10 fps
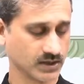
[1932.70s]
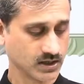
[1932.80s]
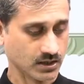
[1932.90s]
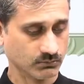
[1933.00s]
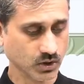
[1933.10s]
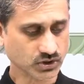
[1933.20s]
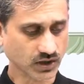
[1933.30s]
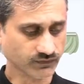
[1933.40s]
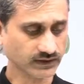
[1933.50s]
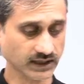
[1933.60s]
Most
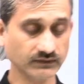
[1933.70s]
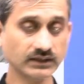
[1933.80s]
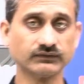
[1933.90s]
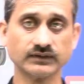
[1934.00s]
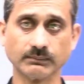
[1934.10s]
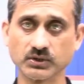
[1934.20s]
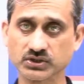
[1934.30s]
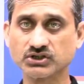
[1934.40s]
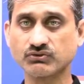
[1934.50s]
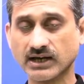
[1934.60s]
often, even if the
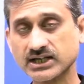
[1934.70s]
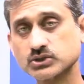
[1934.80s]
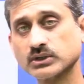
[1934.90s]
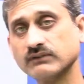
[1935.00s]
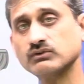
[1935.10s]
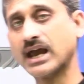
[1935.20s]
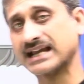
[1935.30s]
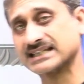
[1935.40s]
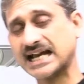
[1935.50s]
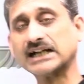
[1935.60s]
person tries to give you
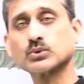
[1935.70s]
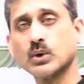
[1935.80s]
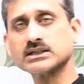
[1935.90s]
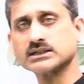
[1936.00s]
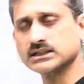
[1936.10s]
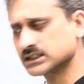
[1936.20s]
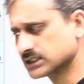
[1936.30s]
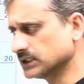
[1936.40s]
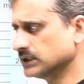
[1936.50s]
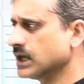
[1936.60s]
exact quantity,
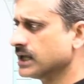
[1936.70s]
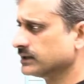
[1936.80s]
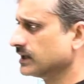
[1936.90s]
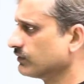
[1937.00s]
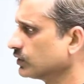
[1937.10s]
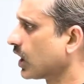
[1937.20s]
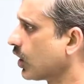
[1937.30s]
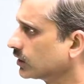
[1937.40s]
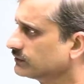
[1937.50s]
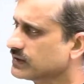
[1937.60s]
still there would
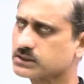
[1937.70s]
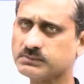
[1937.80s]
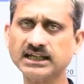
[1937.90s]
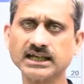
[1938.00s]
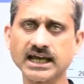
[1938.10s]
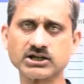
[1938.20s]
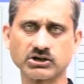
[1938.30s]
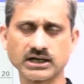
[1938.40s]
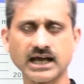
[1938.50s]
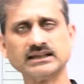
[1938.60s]
always be an error,
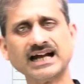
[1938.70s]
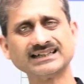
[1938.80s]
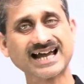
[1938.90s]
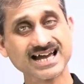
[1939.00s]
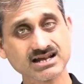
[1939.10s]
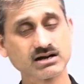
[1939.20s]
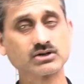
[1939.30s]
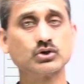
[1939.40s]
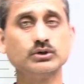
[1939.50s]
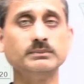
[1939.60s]
and that error
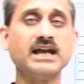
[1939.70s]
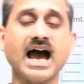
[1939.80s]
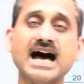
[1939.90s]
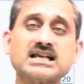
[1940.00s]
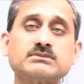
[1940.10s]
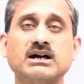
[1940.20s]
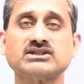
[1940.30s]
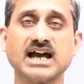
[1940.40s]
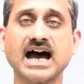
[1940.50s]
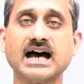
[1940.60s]
could be as much
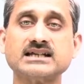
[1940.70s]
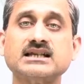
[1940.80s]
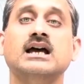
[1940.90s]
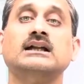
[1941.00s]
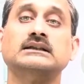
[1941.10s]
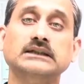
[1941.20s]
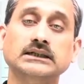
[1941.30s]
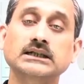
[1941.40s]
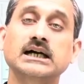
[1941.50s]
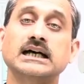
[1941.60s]
as
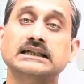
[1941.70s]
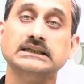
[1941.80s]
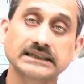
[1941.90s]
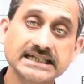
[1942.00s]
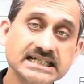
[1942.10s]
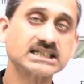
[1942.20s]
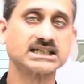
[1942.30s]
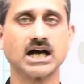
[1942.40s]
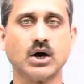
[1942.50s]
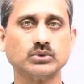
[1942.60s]
the least
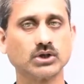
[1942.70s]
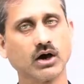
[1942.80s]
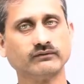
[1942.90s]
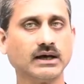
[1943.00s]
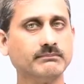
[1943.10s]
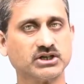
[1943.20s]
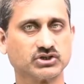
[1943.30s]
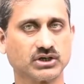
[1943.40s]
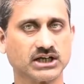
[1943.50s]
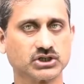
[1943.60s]
count of the
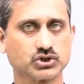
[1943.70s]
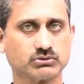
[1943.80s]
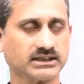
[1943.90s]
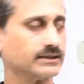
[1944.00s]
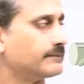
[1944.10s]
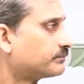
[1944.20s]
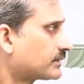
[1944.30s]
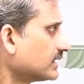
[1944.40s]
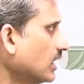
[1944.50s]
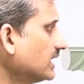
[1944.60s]
measuring instrument.
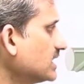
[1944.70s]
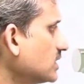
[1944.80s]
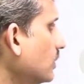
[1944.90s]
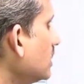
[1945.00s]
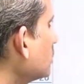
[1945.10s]
Now there is a word